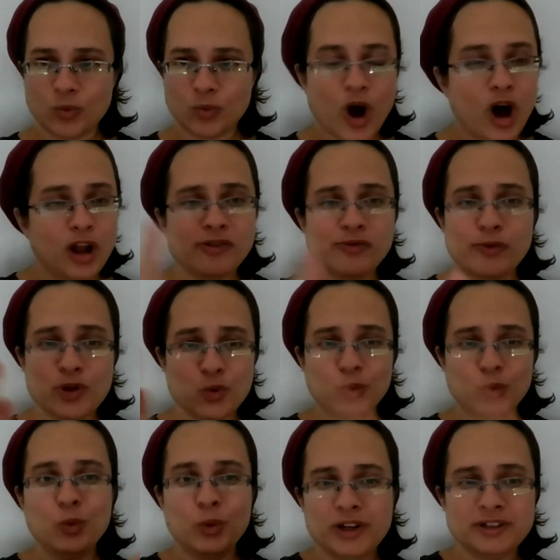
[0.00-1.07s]
all of which
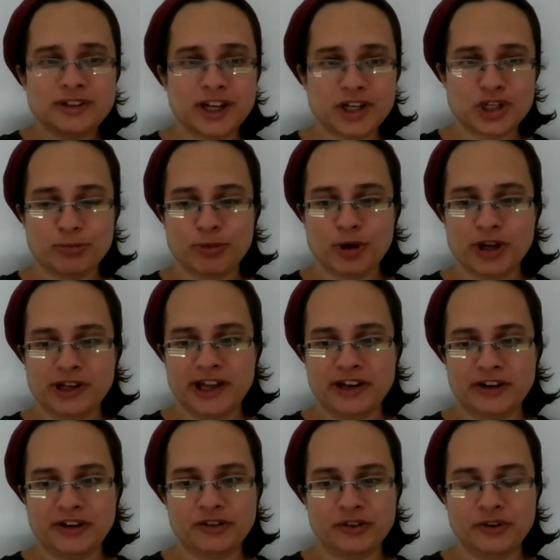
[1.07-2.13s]
we will touch upon
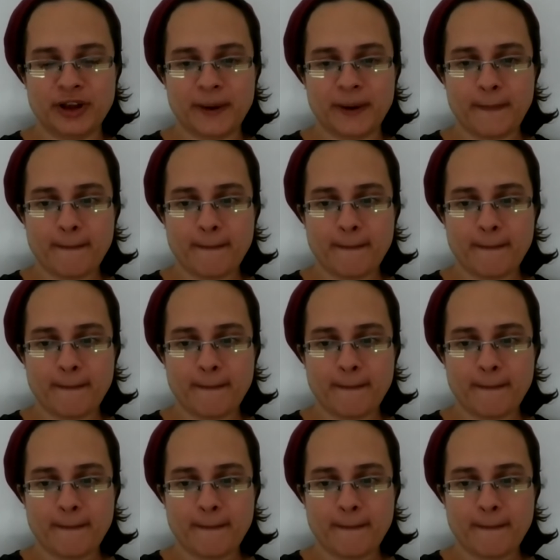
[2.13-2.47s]
later today.